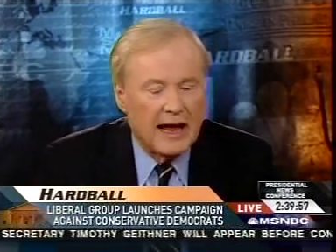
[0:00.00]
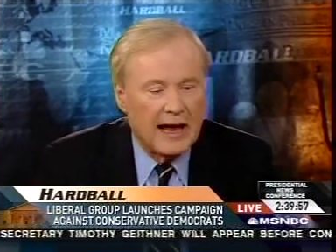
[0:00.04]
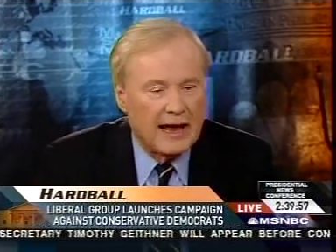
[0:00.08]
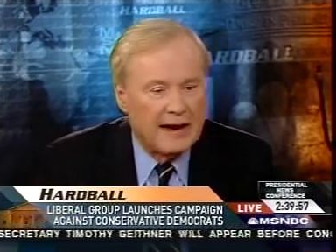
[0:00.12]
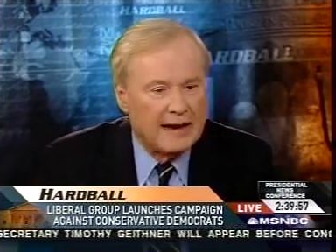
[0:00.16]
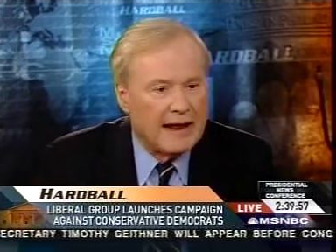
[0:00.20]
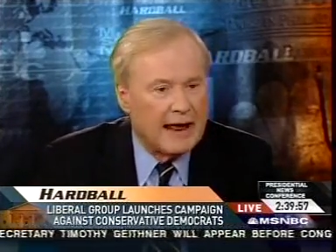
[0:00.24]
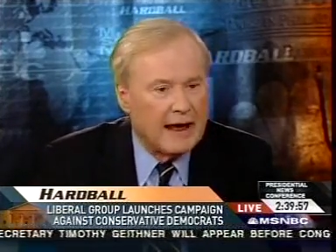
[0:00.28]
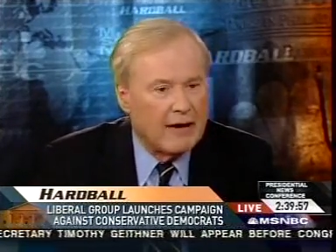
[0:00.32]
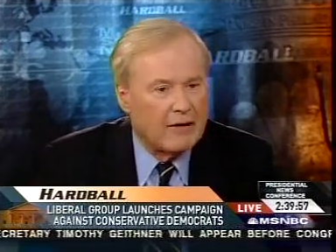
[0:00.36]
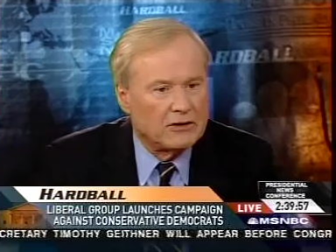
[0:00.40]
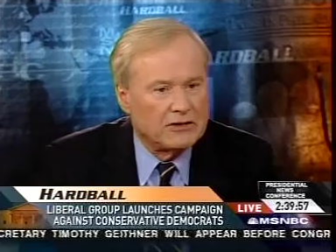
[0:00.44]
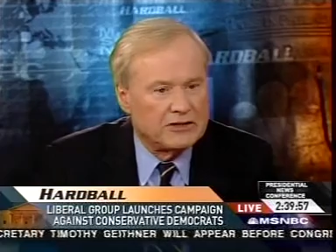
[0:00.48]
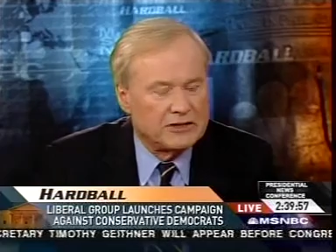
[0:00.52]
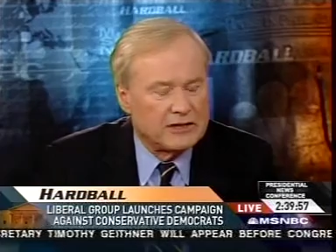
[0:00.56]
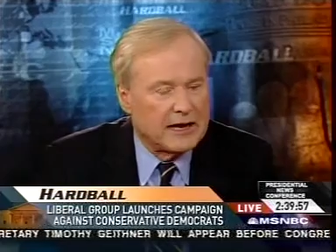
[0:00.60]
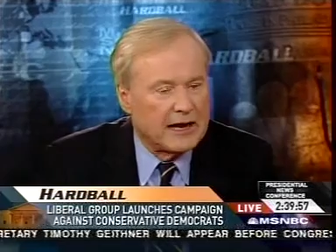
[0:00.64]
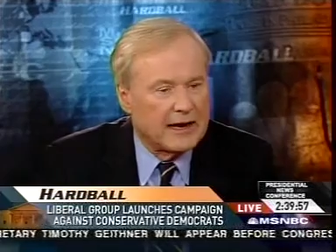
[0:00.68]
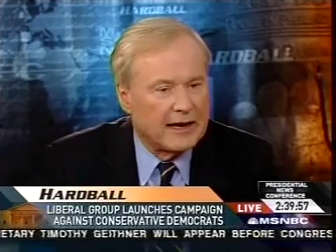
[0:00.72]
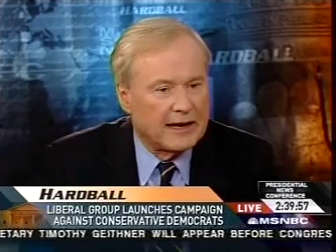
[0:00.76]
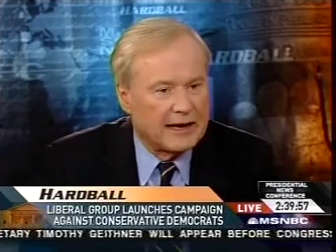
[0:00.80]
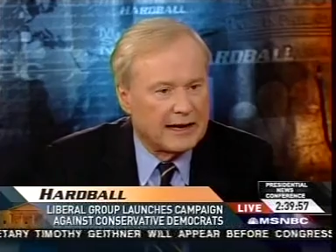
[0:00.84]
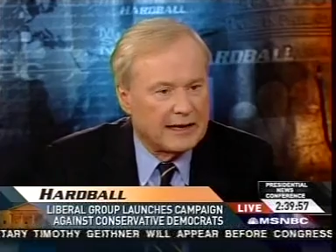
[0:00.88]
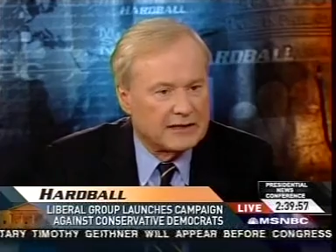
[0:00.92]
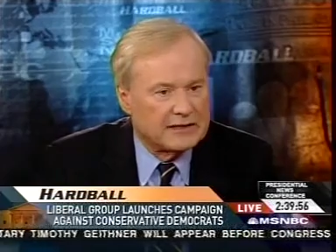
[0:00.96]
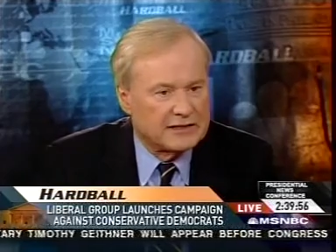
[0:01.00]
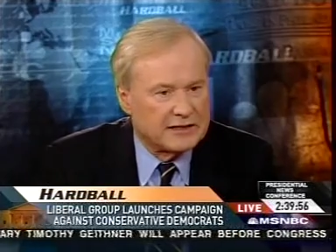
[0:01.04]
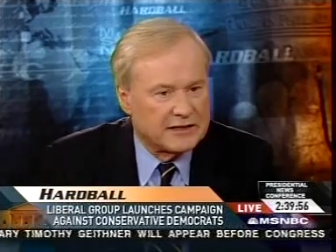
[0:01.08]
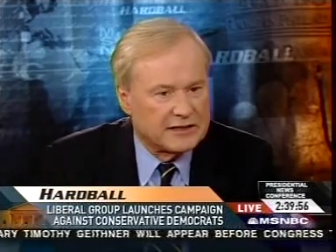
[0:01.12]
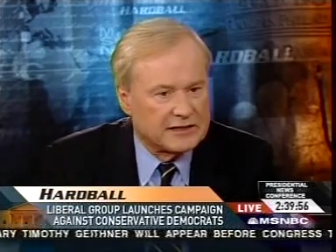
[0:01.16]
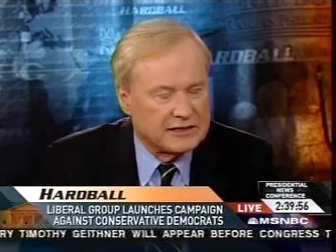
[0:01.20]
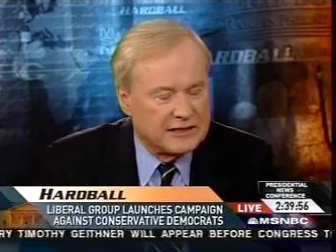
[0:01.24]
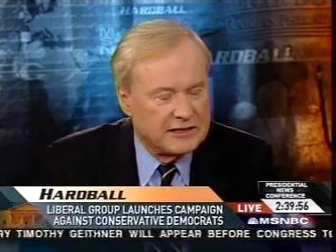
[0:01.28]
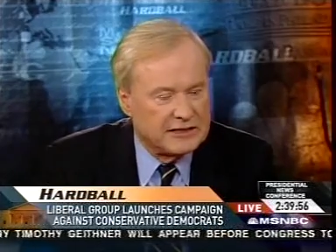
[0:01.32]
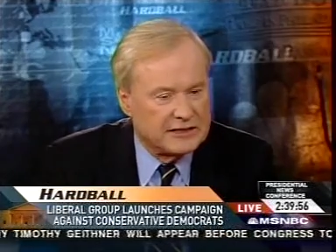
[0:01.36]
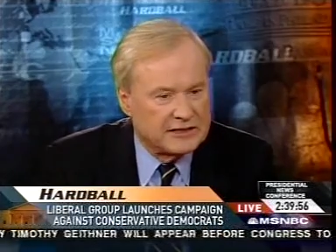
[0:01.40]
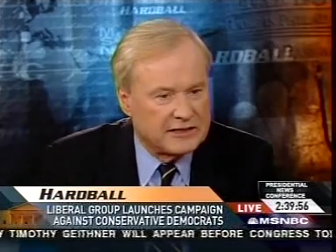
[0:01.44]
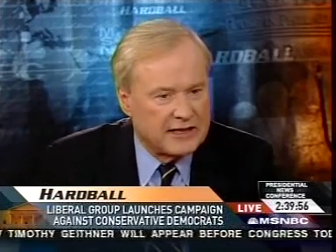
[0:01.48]
and now it's you got to get
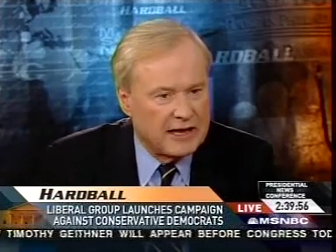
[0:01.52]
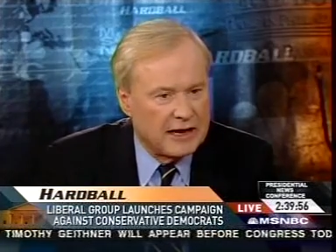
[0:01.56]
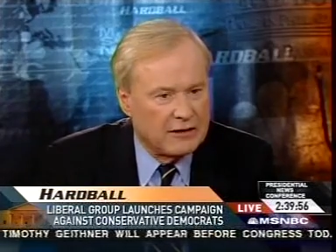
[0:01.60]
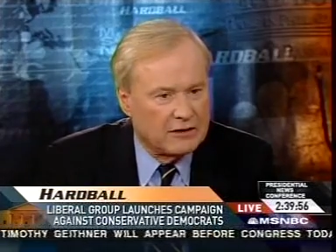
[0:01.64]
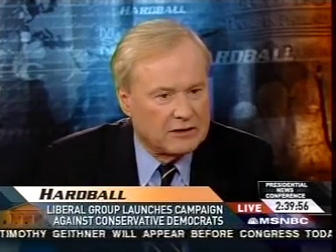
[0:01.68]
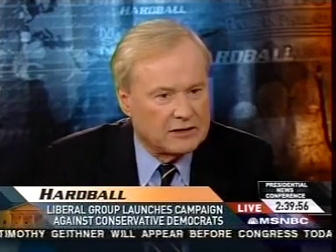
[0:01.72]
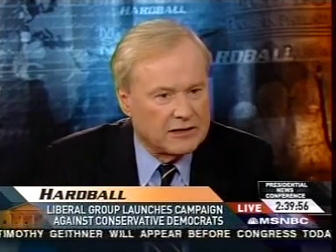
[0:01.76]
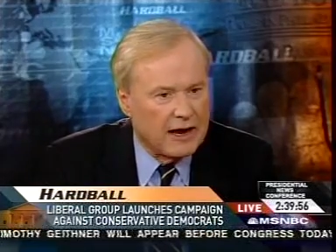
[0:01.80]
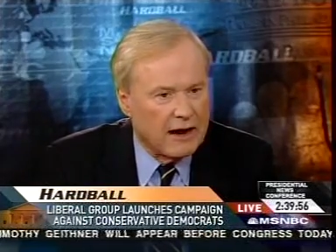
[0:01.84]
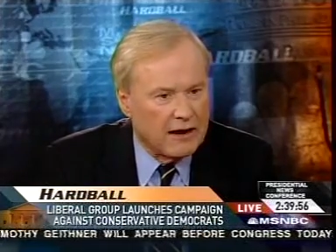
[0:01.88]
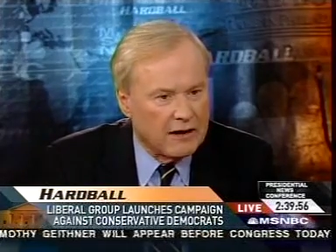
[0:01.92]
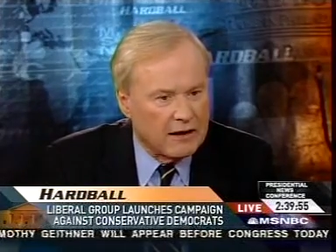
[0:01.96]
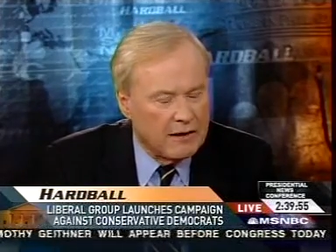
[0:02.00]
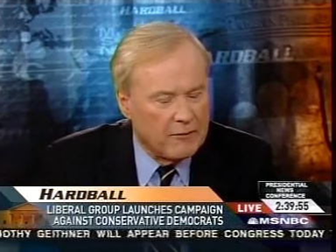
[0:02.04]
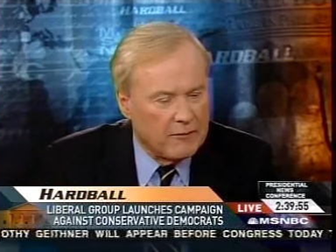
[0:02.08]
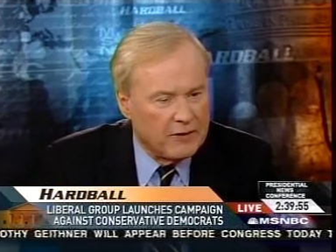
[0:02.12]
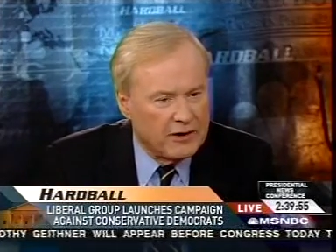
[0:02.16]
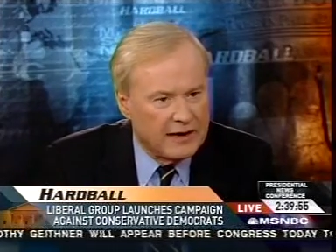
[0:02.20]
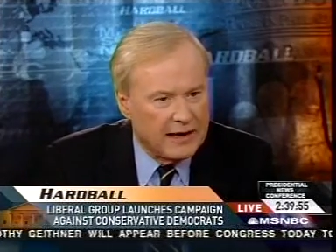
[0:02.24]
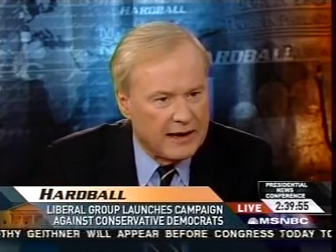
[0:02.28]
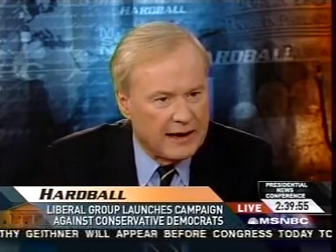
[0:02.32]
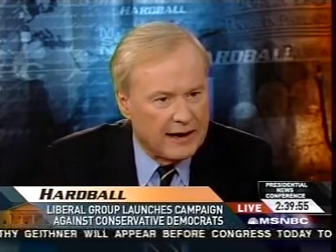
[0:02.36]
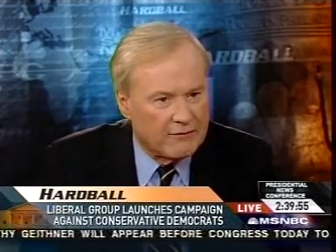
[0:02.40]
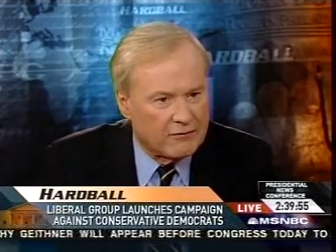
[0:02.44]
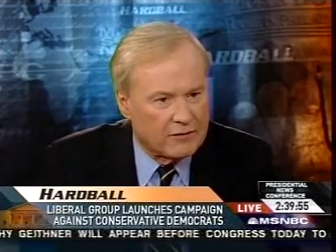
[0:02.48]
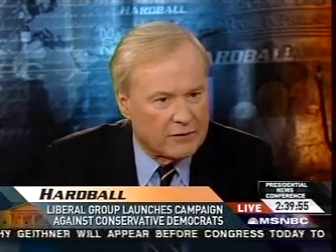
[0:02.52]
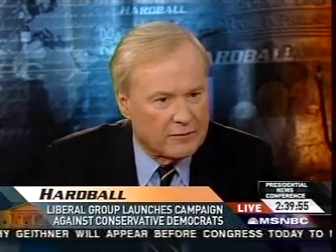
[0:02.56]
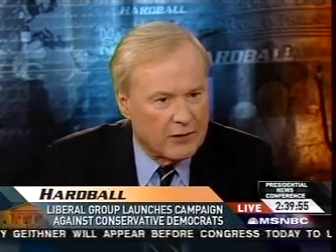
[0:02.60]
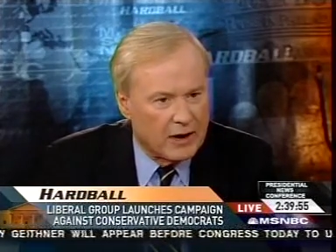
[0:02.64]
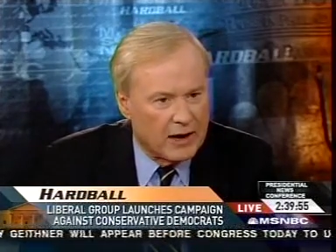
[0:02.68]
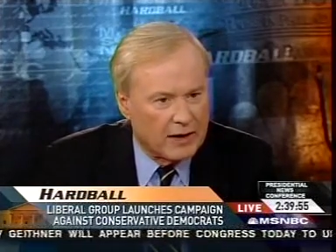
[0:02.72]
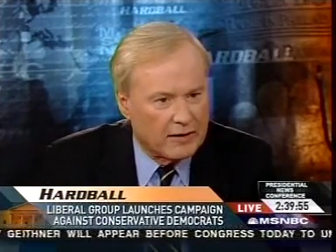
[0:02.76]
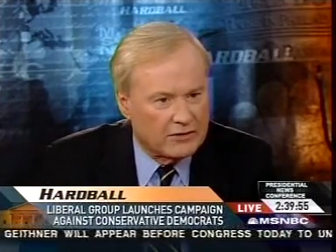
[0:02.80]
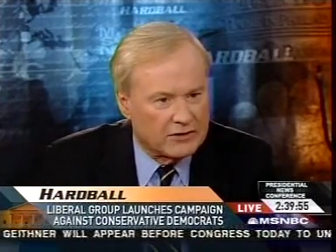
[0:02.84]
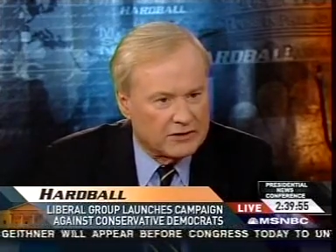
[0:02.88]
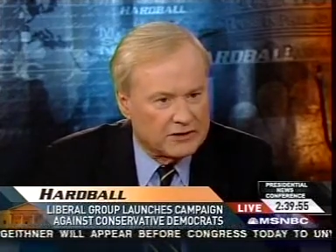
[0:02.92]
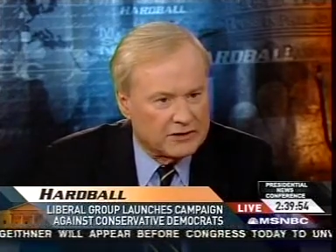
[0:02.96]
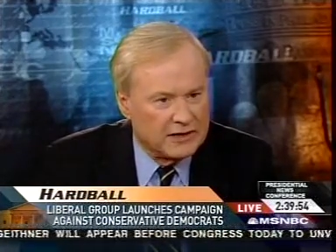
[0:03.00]
60 senators. How come we can't have
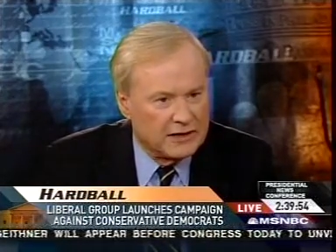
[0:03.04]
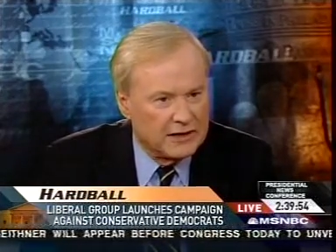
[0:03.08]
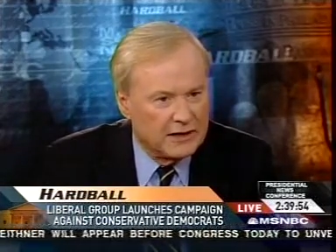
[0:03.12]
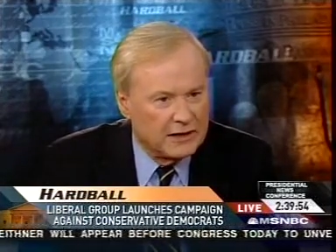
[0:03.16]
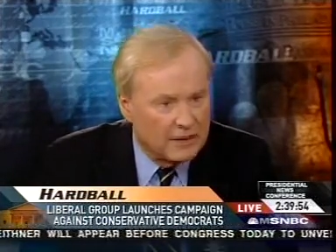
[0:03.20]
democracy?